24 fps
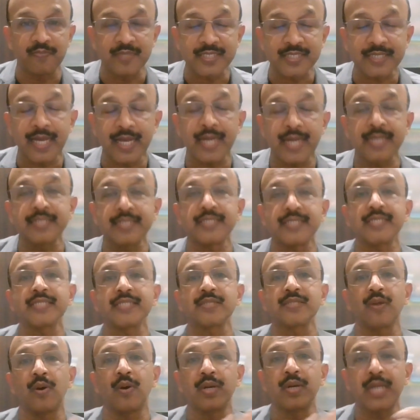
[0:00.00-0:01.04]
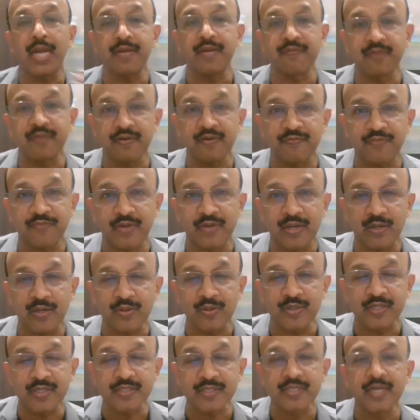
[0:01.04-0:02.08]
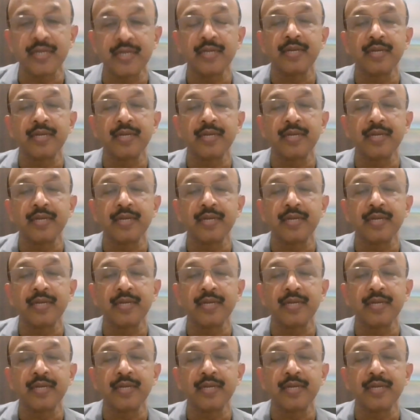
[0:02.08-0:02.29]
miscarriages or IVF failures,